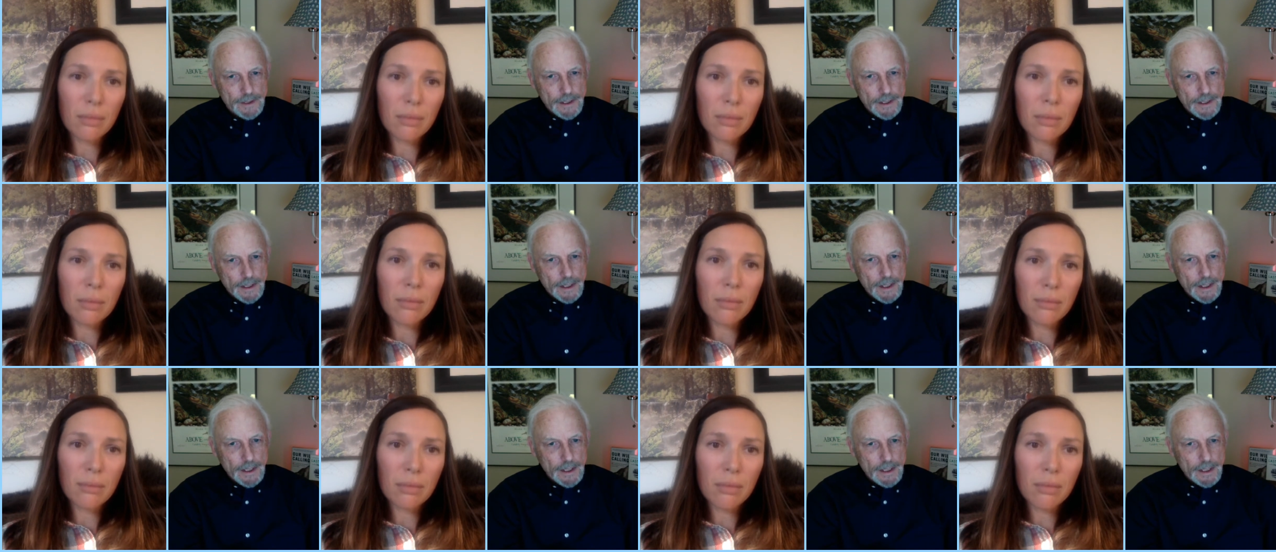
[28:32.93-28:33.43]

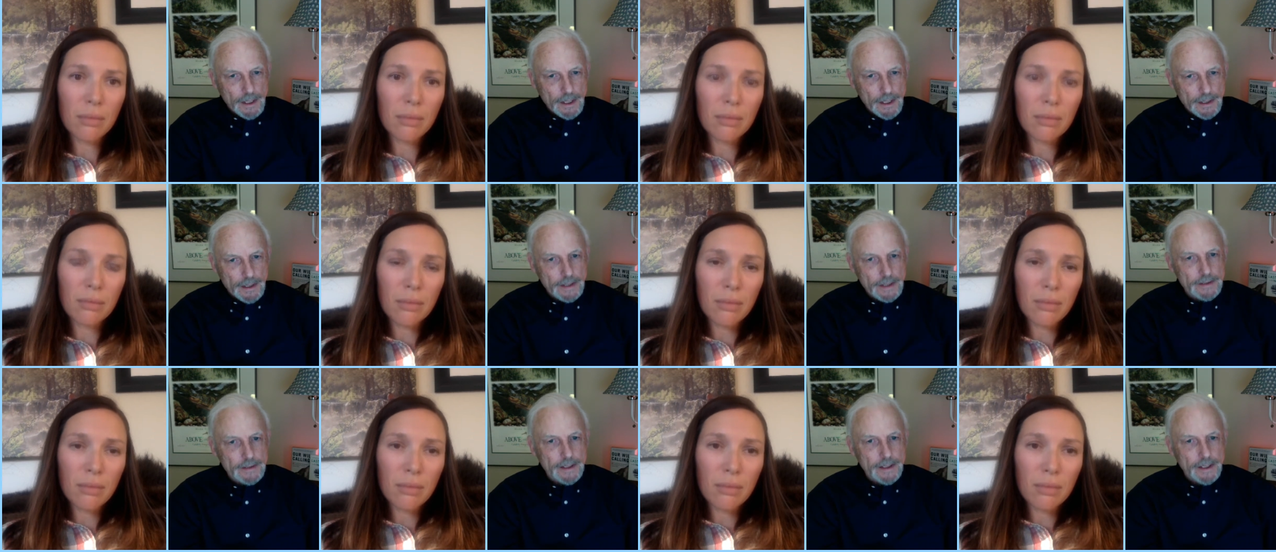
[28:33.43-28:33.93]
Speaker 1: And I think
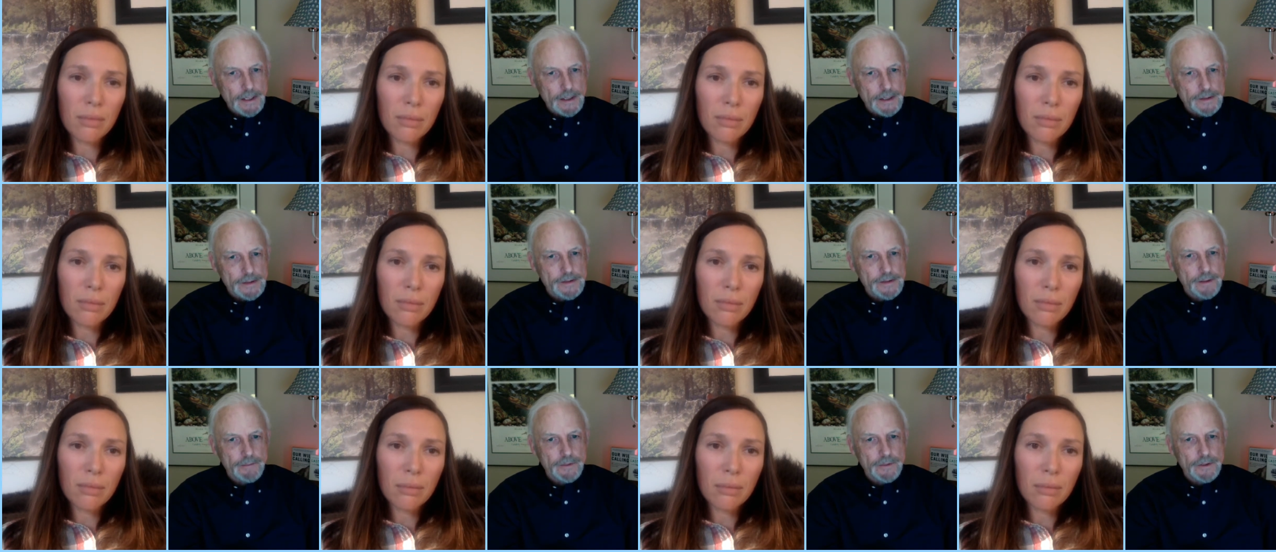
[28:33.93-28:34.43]
that has something
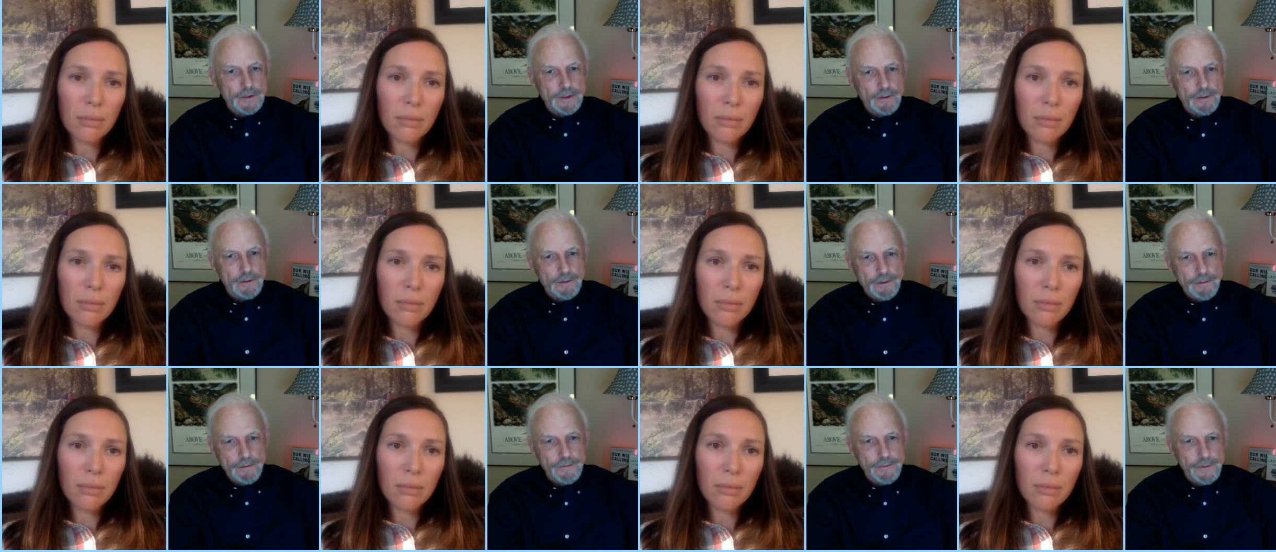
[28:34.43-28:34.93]
to do with the
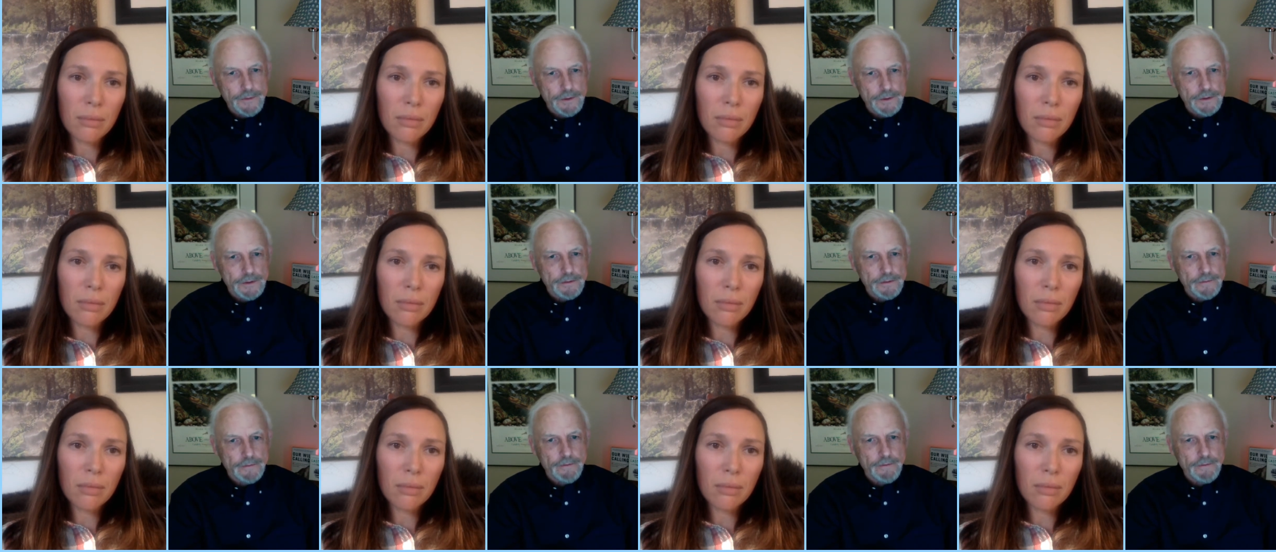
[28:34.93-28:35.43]
future of
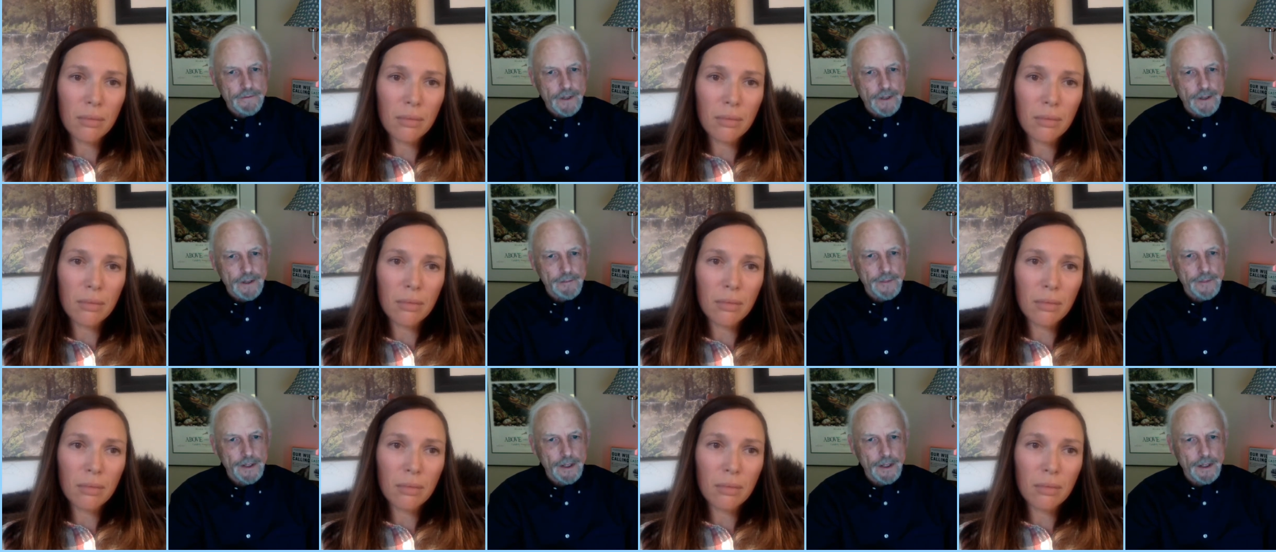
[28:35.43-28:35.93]

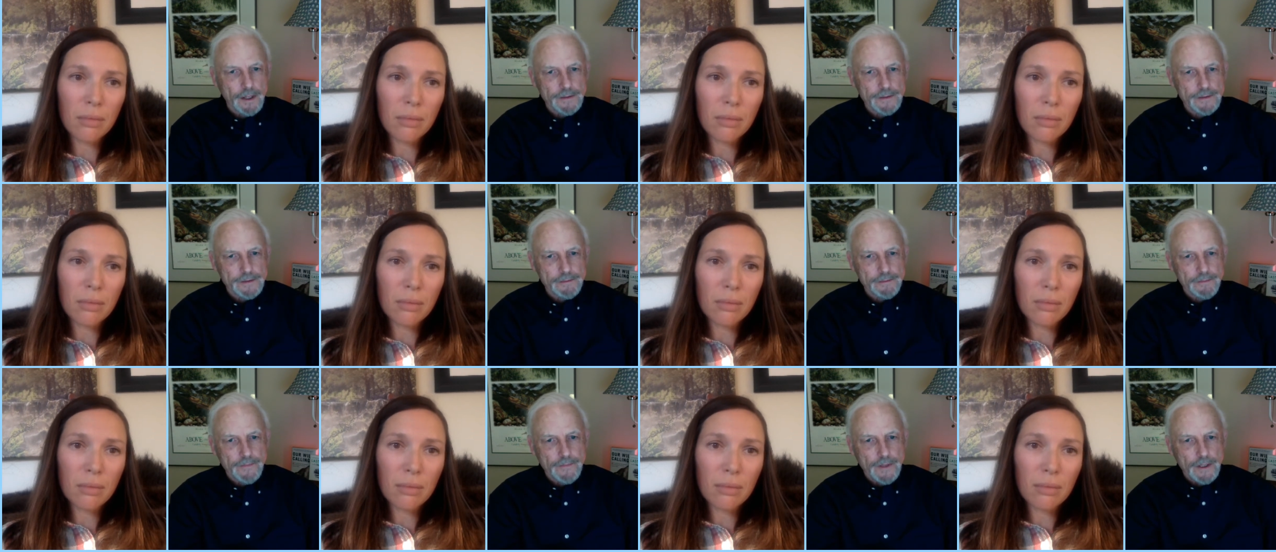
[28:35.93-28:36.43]
environmentalism
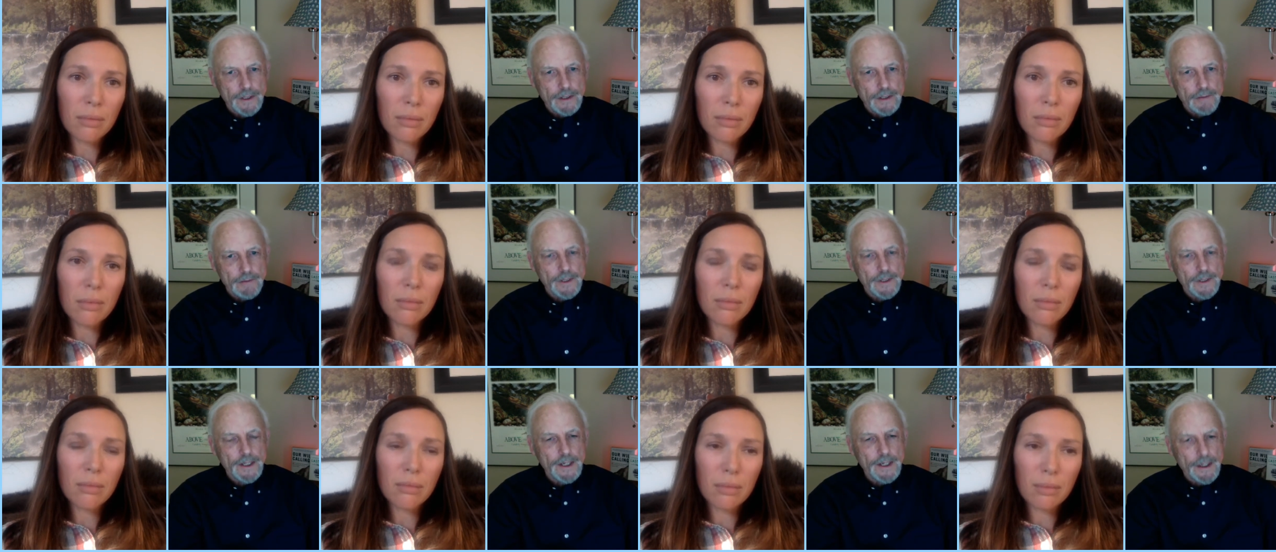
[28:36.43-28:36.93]
we
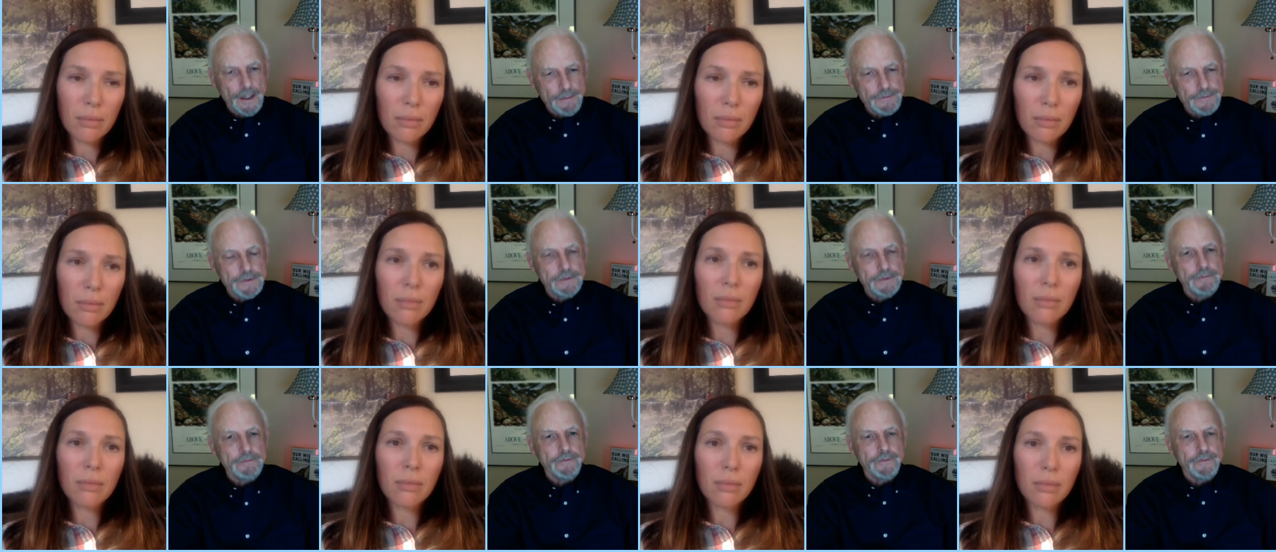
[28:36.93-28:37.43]
have to
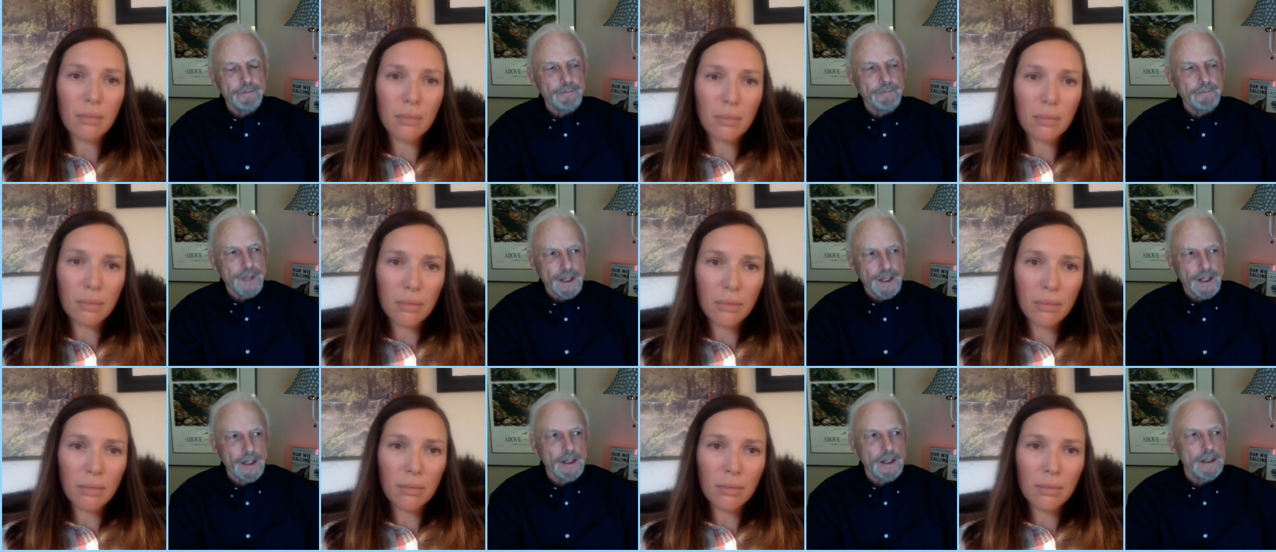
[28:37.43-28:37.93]
f-
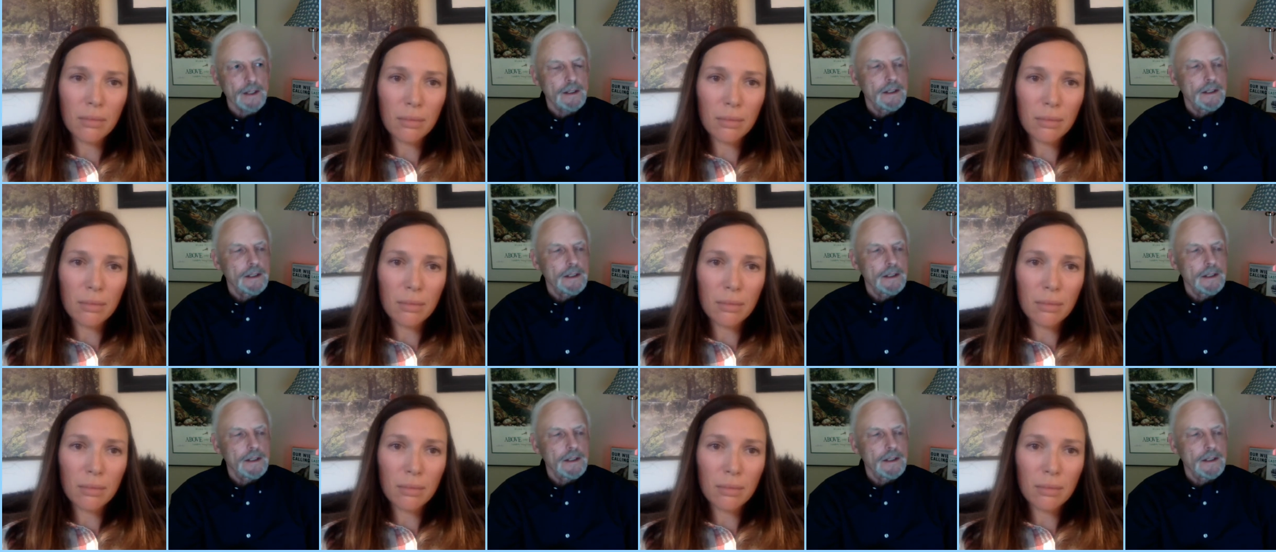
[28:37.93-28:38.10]
pay